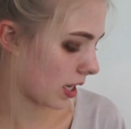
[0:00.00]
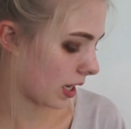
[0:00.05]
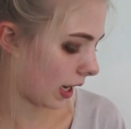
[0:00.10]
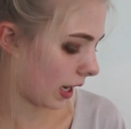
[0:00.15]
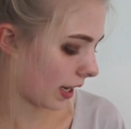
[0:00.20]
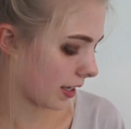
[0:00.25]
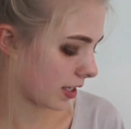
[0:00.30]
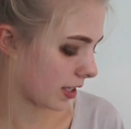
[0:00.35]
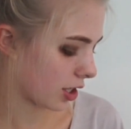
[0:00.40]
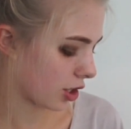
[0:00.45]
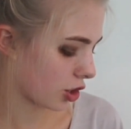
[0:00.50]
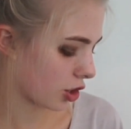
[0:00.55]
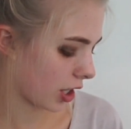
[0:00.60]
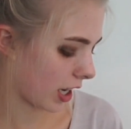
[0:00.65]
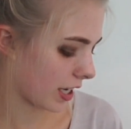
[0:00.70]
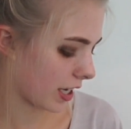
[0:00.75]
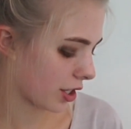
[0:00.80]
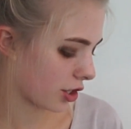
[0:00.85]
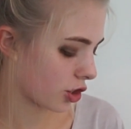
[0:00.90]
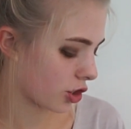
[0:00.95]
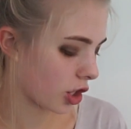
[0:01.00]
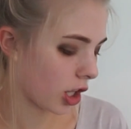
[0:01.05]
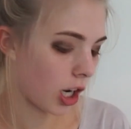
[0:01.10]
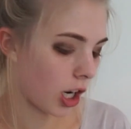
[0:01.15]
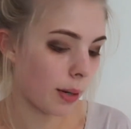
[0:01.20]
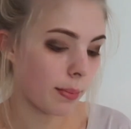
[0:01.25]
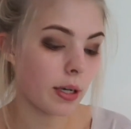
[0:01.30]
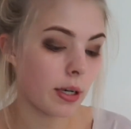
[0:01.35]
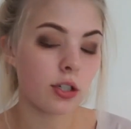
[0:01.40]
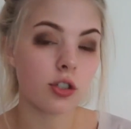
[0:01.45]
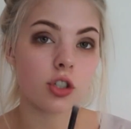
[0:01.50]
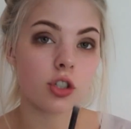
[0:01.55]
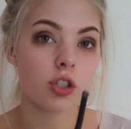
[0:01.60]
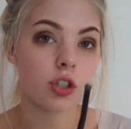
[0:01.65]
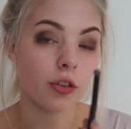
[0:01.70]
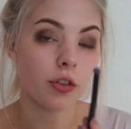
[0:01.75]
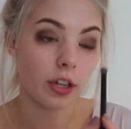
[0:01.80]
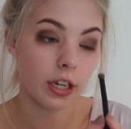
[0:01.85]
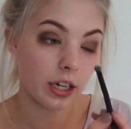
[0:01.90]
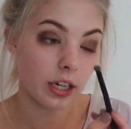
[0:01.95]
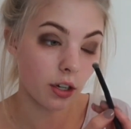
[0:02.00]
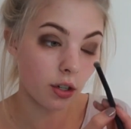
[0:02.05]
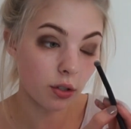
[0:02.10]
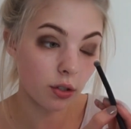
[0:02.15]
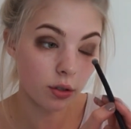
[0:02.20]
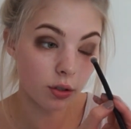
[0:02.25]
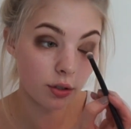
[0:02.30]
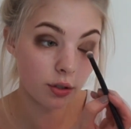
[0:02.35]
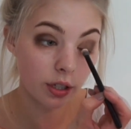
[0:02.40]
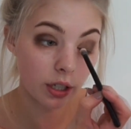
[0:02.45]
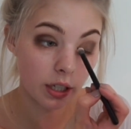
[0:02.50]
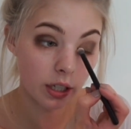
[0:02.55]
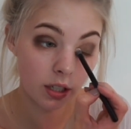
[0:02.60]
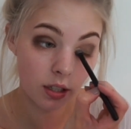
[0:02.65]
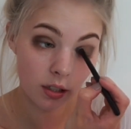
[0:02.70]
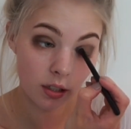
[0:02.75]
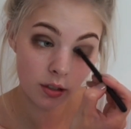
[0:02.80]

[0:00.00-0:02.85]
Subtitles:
lightest shade Charmer just on the inner corner.